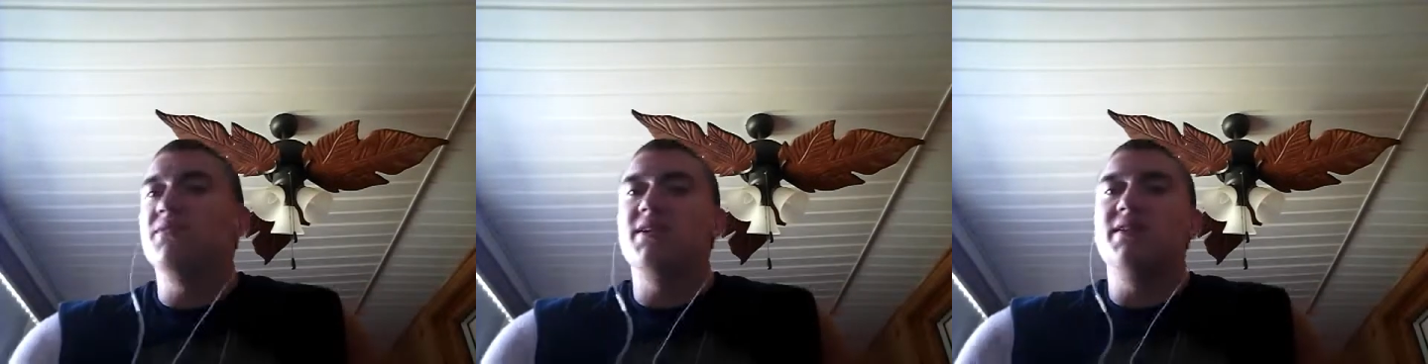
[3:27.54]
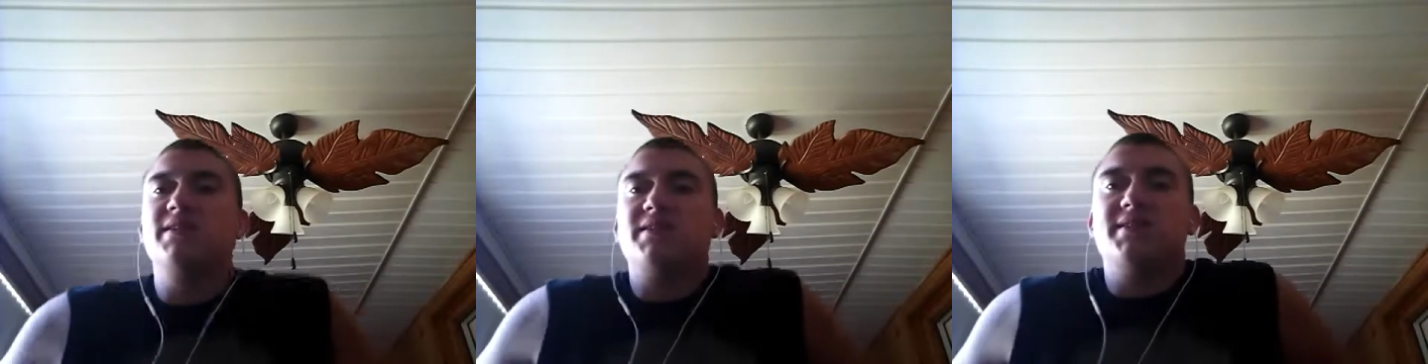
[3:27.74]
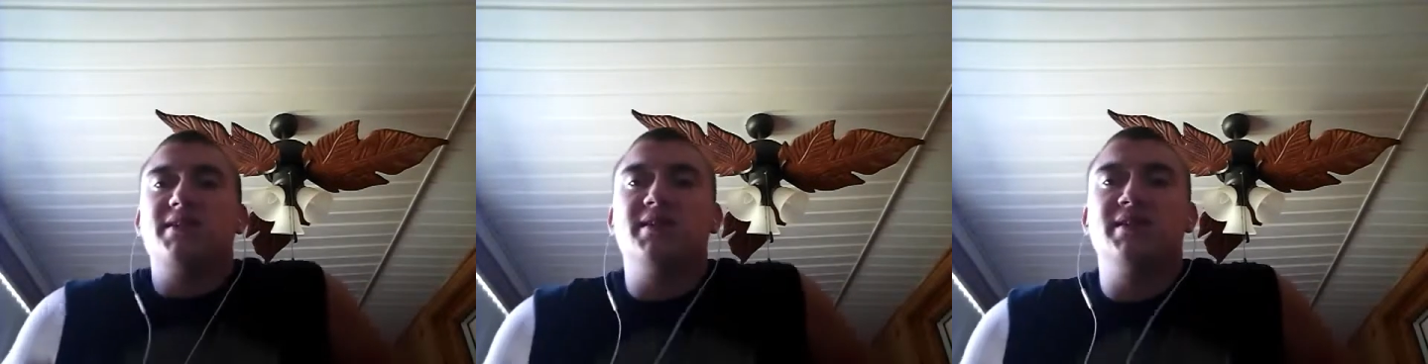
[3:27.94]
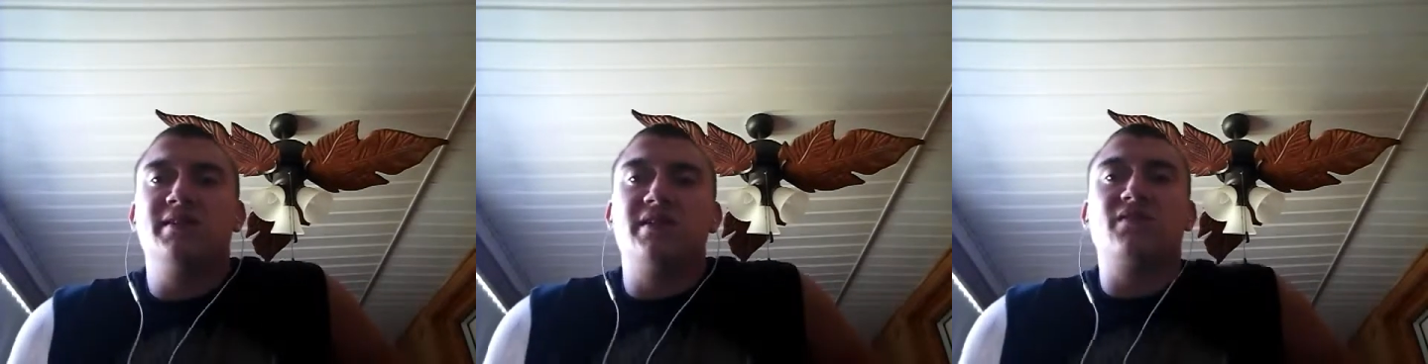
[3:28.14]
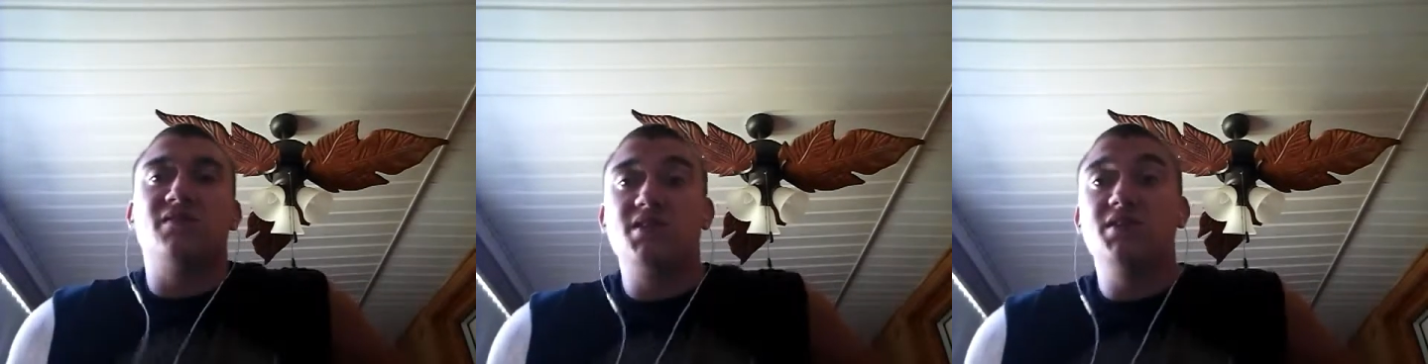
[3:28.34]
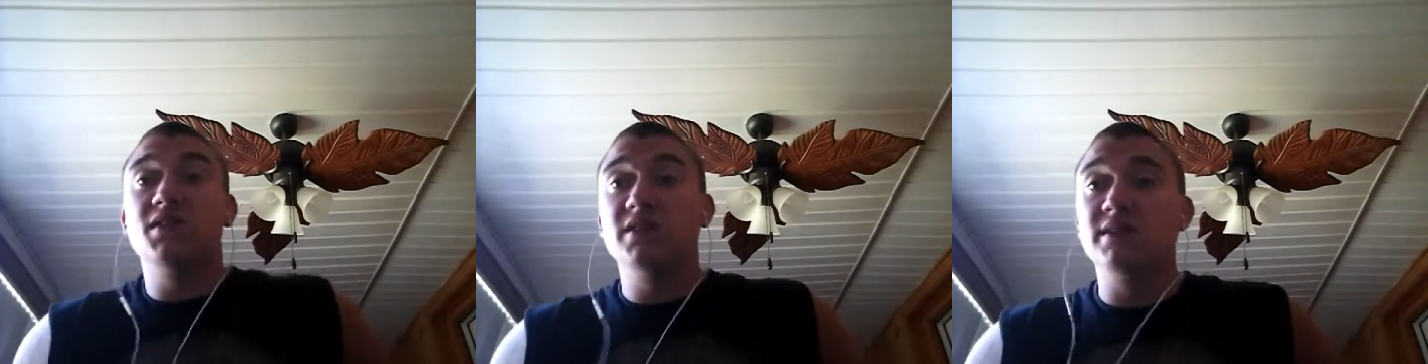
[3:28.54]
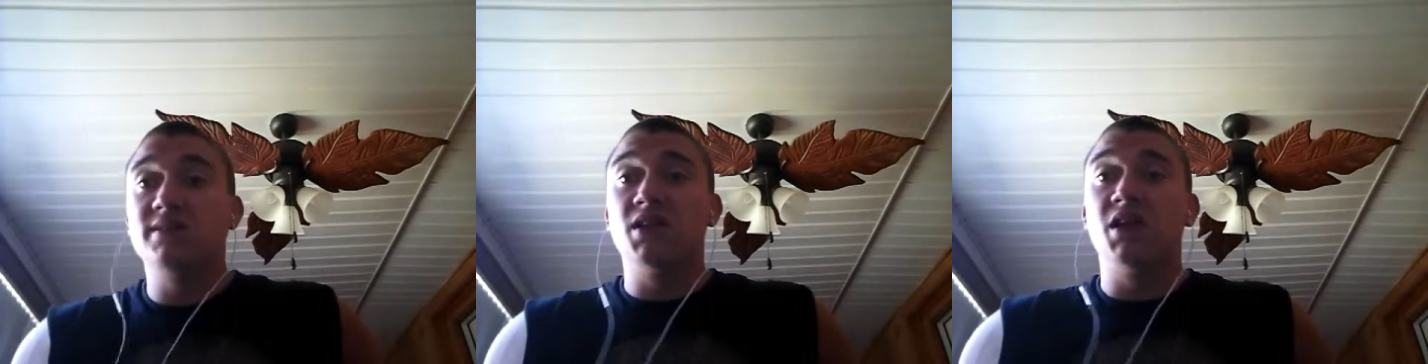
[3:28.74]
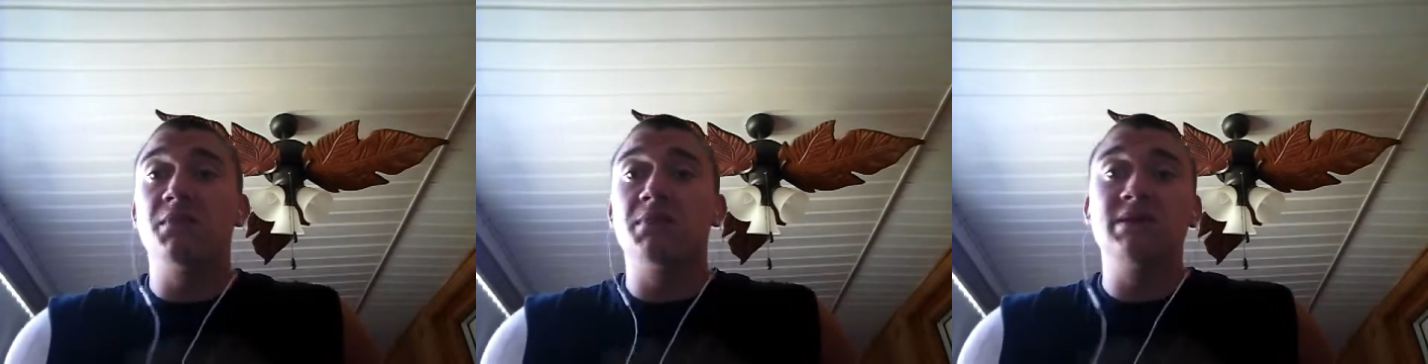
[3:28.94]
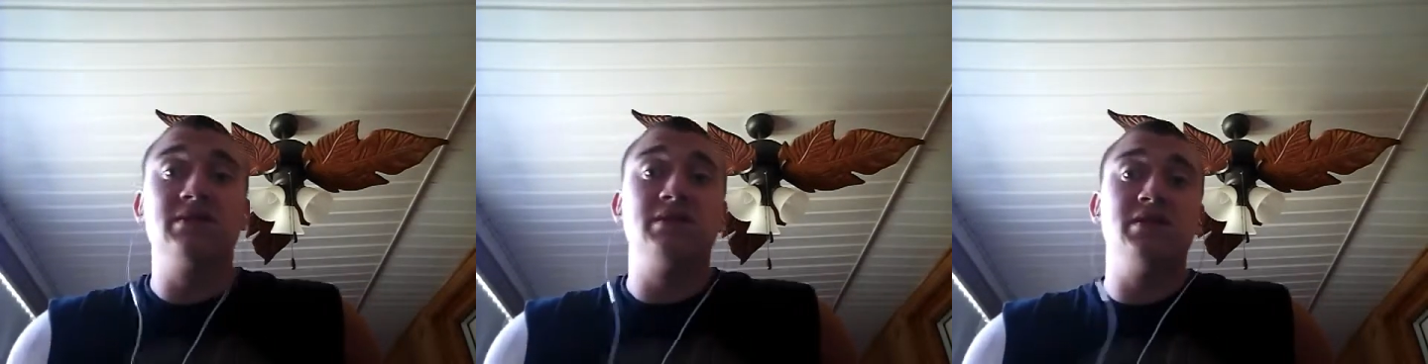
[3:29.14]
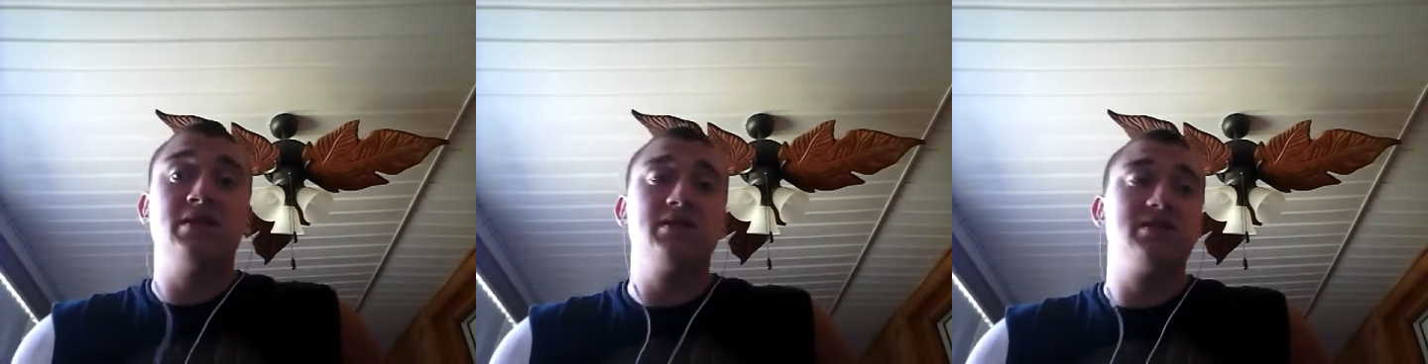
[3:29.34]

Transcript: really, if you're new to dipping,